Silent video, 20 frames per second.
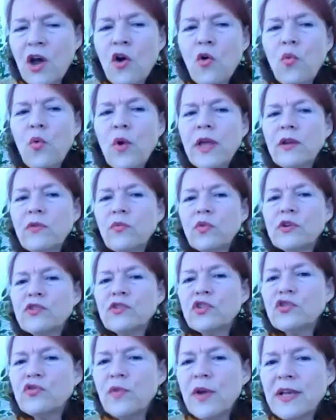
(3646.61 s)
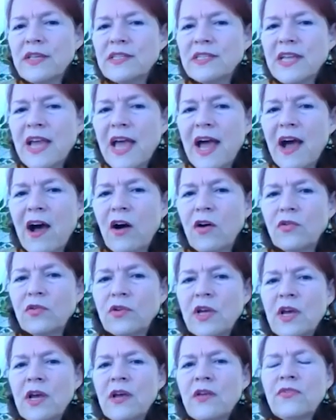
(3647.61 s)
When we're stressed out,
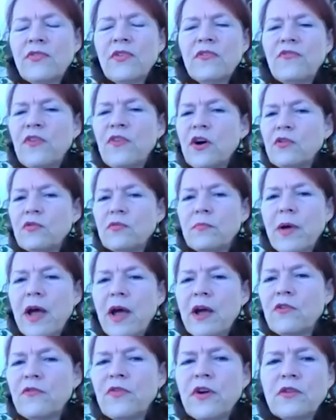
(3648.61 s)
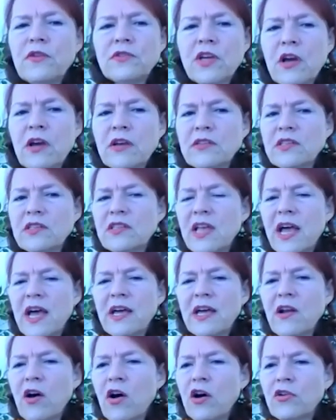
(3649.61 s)
the biophotons
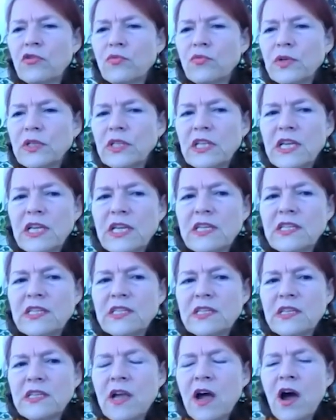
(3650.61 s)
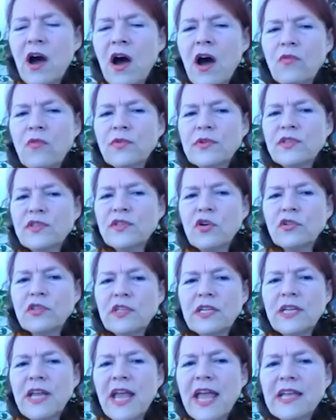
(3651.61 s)
that are released result
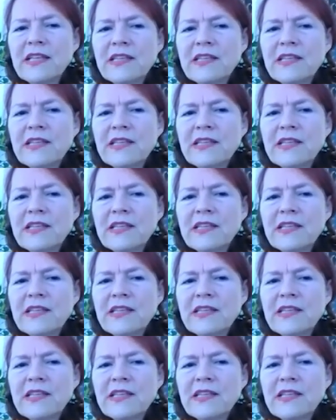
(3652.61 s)
in